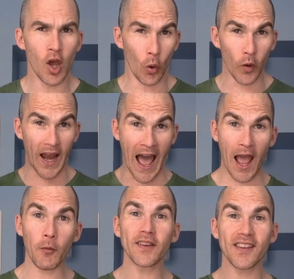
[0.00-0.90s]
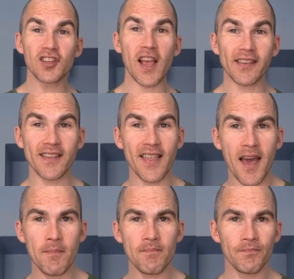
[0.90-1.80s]
What I would suggest to
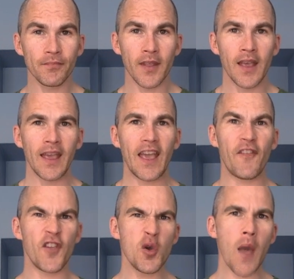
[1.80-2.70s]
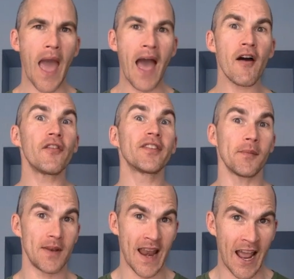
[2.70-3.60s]
them, if you have
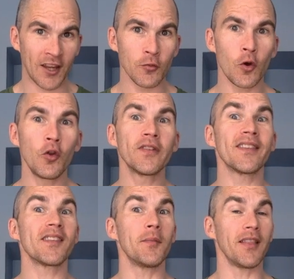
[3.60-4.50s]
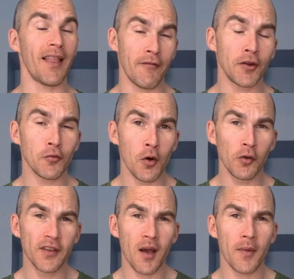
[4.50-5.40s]
some 9-year-olds and some
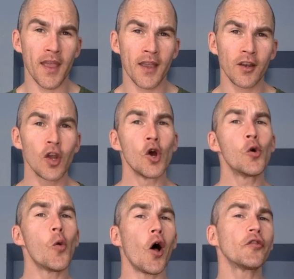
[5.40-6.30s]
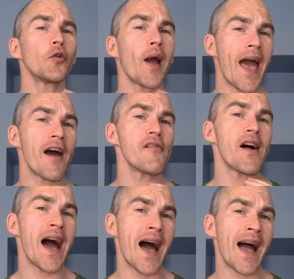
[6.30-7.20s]
11-year-olds coming in who also have
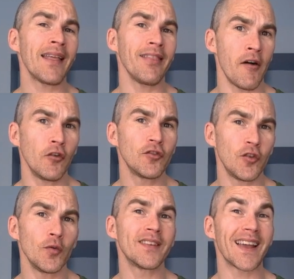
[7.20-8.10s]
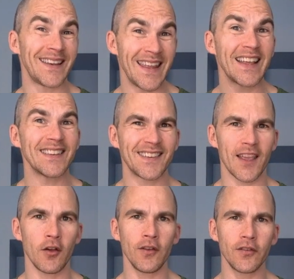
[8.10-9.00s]
high level 2 technique and
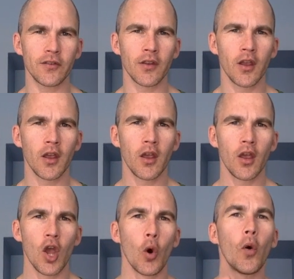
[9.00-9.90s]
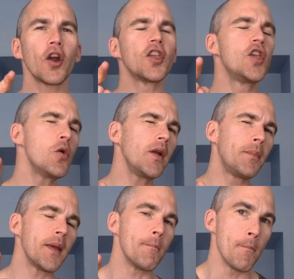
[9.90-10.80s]
skills, where you would
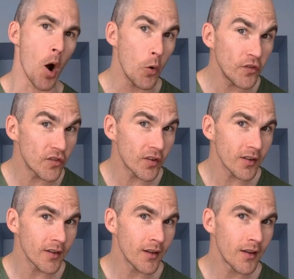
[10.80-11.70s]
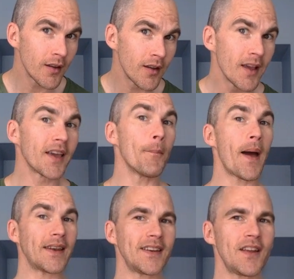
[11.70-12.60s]
be most
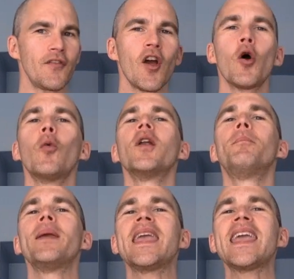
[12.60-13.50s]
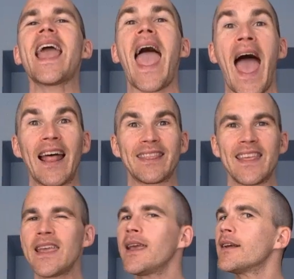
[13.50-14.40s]
competitive would be at
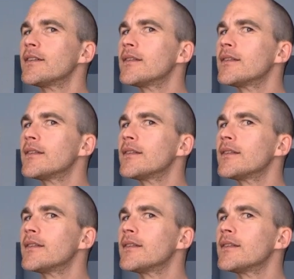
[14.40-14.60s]
the